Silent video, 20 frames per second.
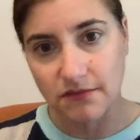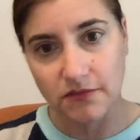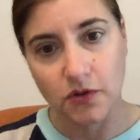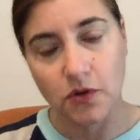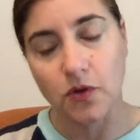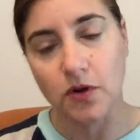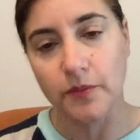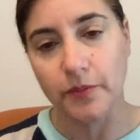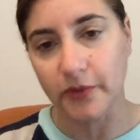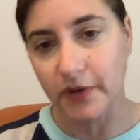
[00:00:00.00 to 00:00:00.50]

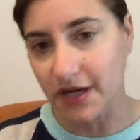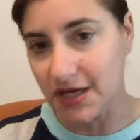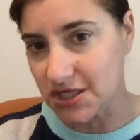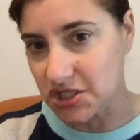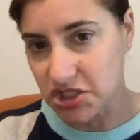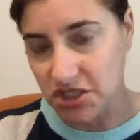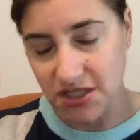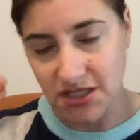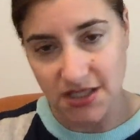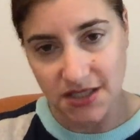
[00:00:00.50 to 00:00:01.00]

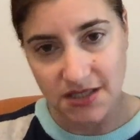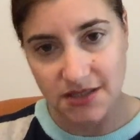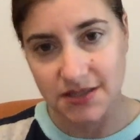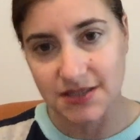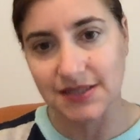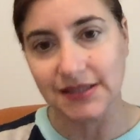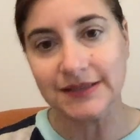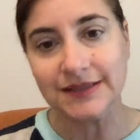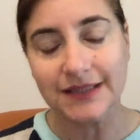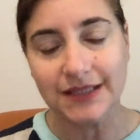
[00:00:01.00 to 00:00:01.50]

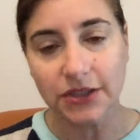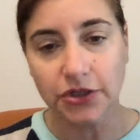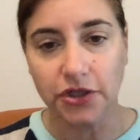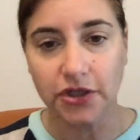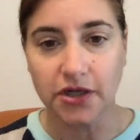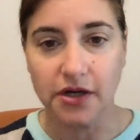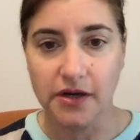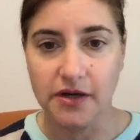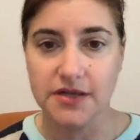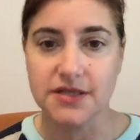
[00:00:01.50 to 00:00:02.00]
corporations,
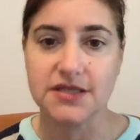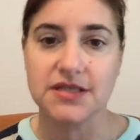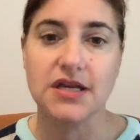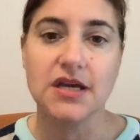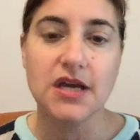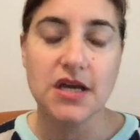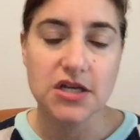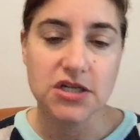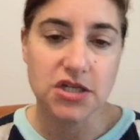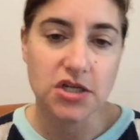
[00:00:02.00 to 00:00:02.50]
leaders
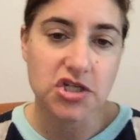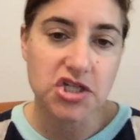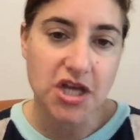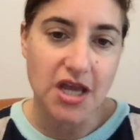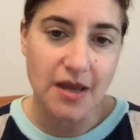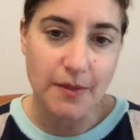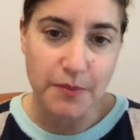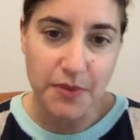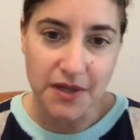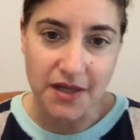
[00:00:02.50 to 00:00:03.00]
to
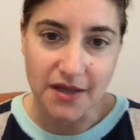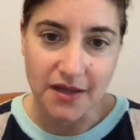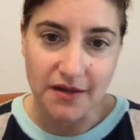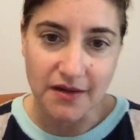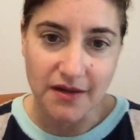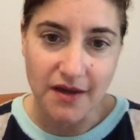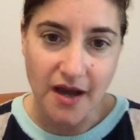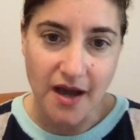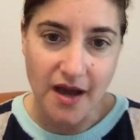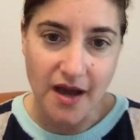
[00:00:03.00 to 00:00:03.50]
champion